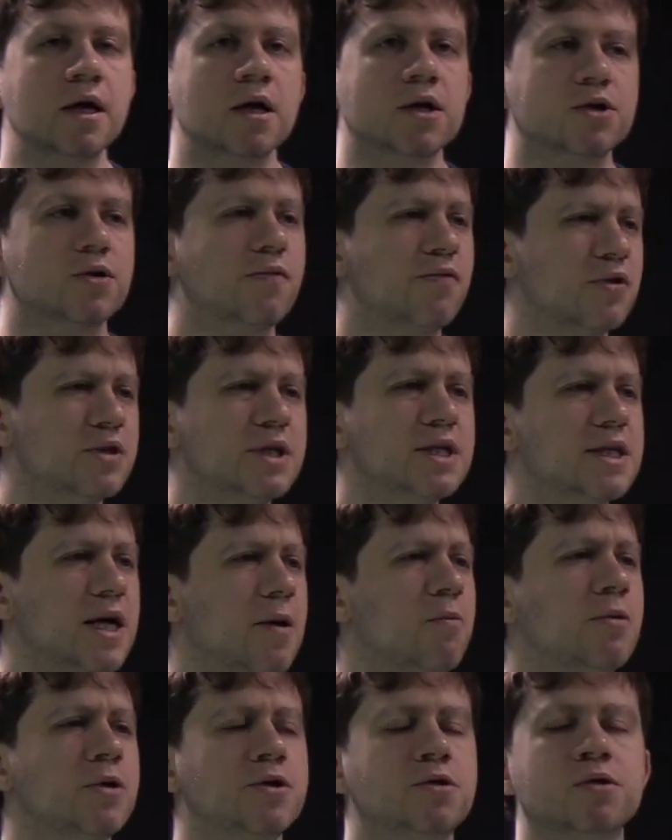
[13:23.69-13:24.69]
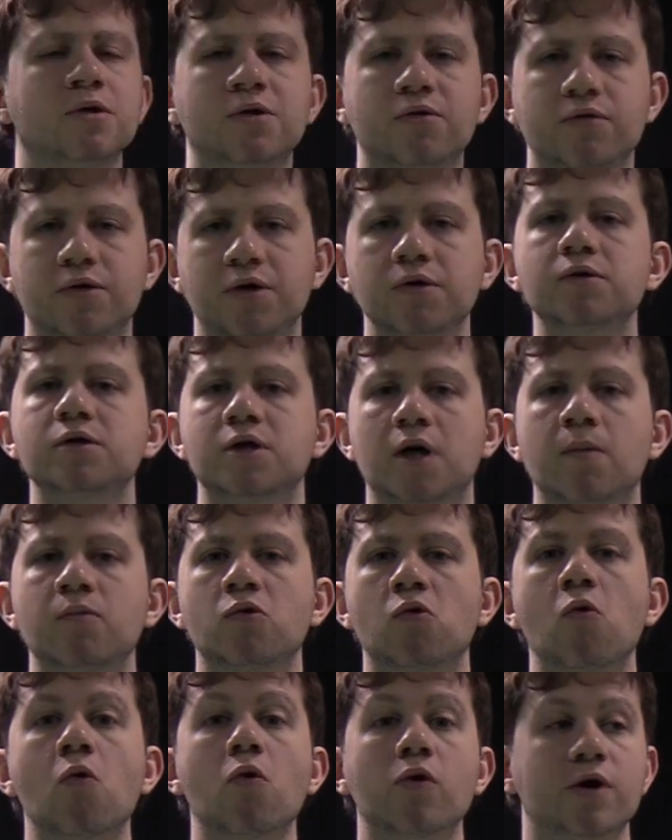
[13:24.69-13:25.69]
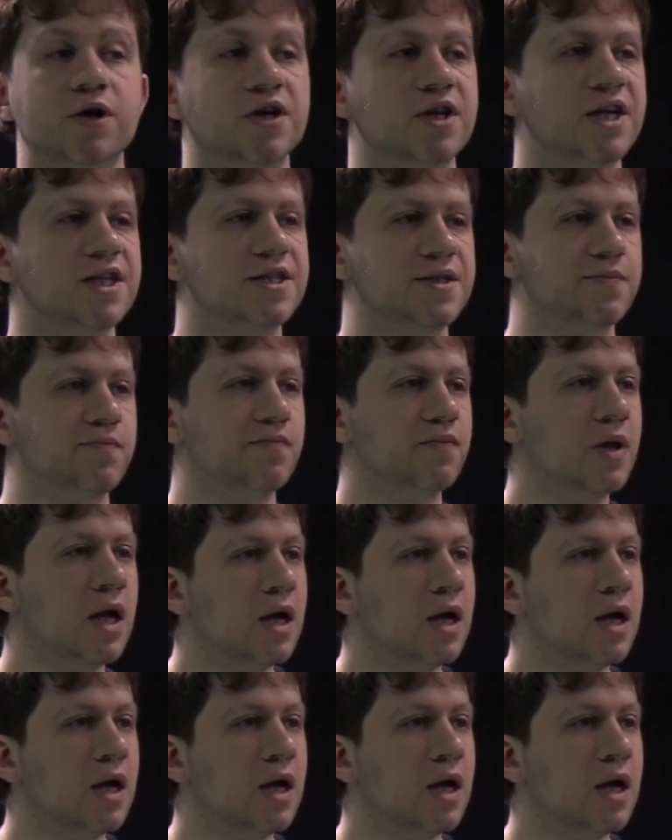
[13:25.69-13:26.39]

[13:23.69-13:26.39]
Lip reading: So for this I want to introduce some coordinates.